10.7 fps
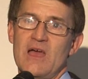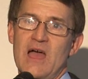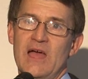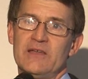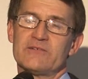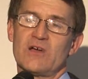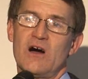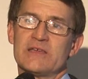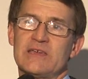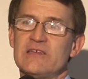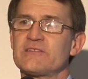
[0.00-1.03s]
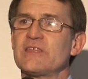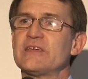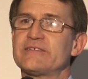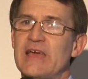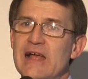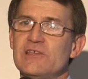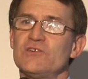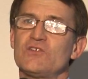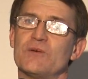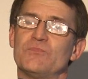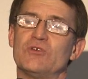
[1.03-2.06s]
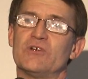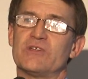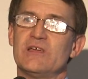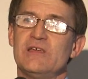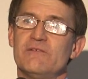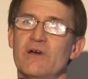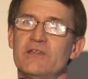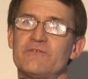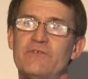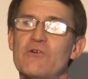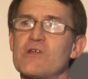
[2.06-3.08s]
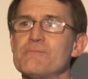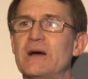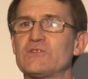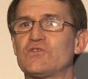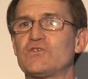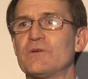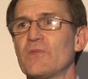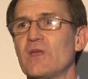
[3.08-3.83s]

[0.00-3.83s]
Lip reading: And I guess the Italian community has very much